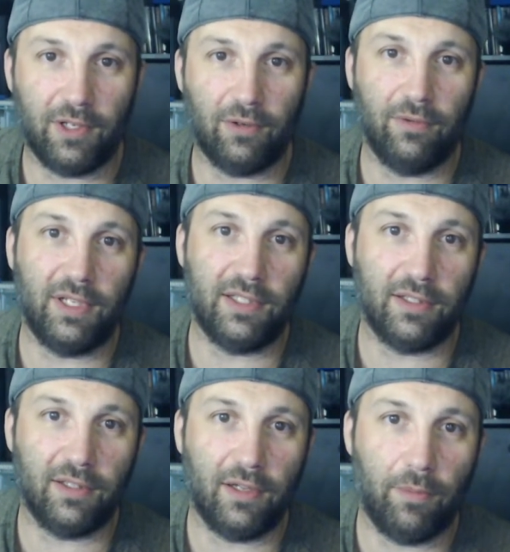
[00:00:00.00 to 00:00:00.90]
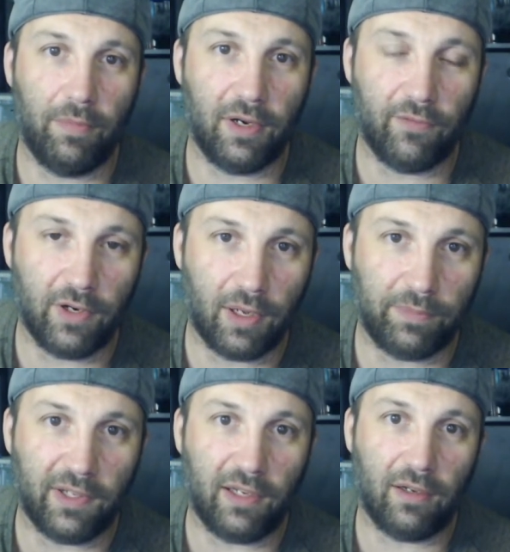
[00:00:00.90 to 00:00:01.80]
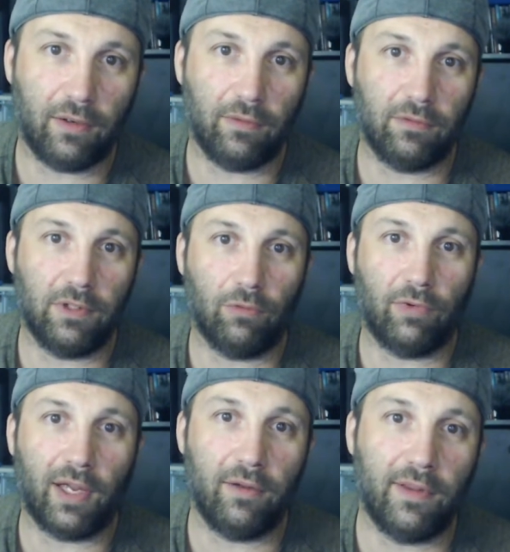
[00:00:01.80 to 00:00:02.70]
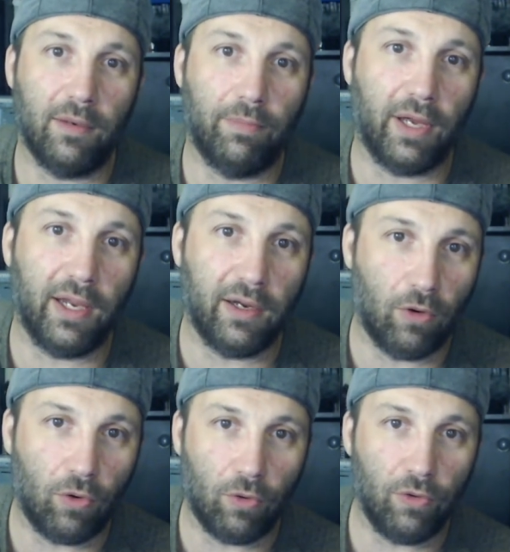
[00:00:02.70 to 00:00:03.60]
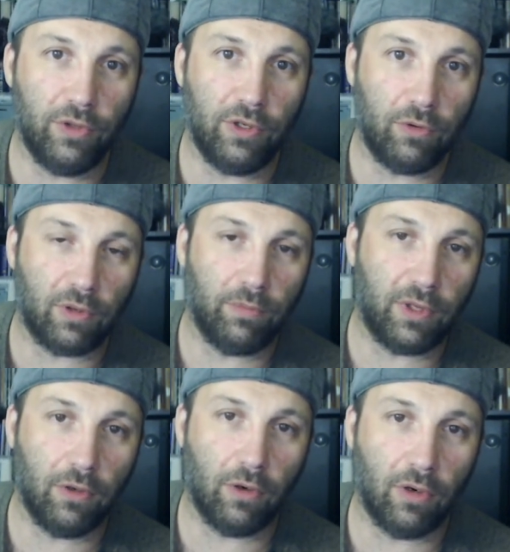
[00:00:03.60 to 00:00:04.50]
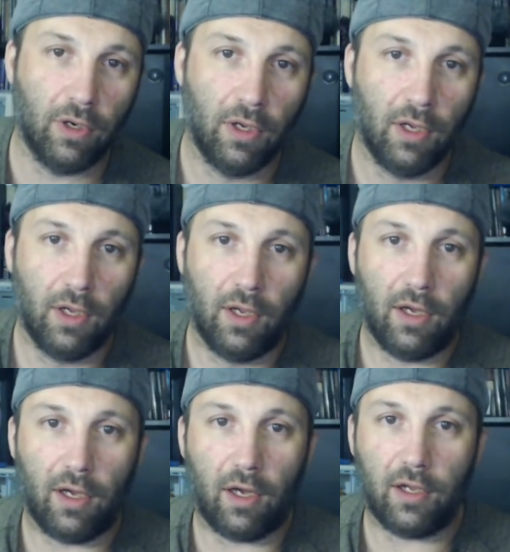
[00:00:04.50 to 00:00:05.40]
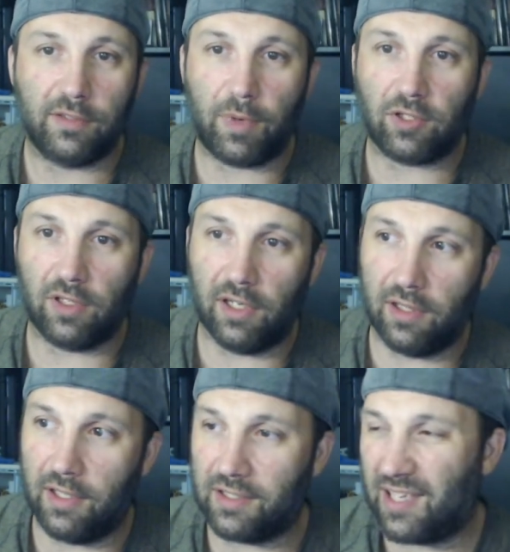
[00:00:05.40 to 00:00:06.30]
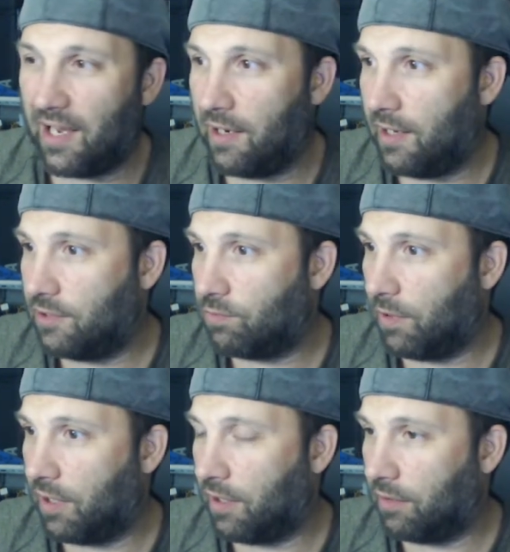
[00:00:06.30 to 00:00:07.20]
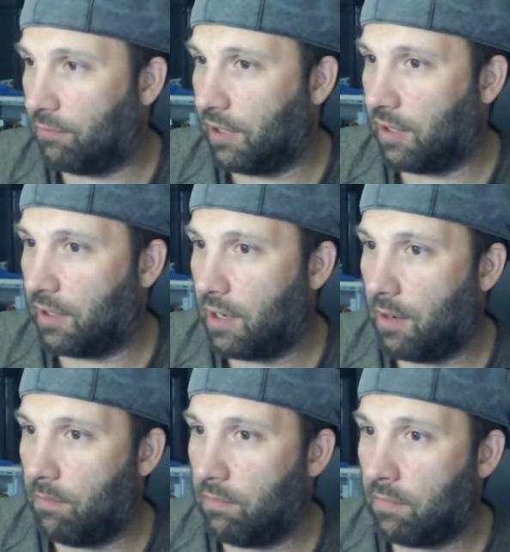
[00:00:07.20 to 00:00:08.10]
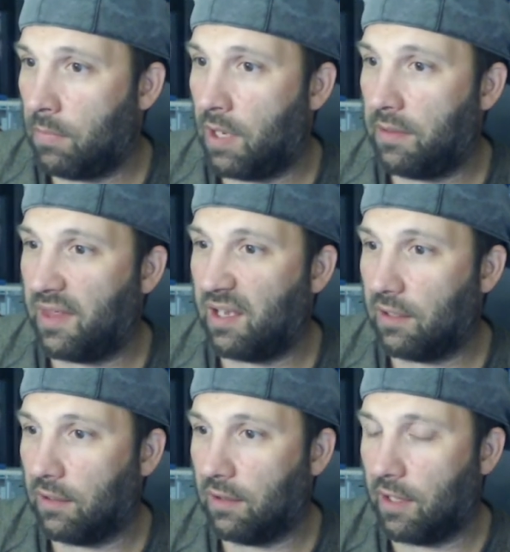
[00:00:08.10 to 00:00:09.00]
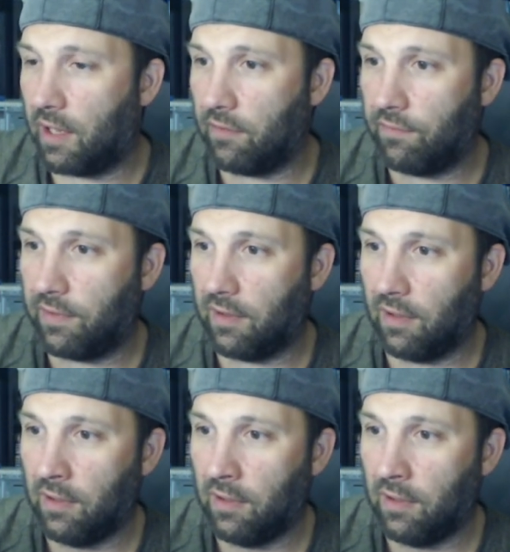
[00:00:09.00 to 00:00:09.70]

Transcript: needs a bit of an update. Rather than buying a whole new computer, especially this day and age where I think a lot of the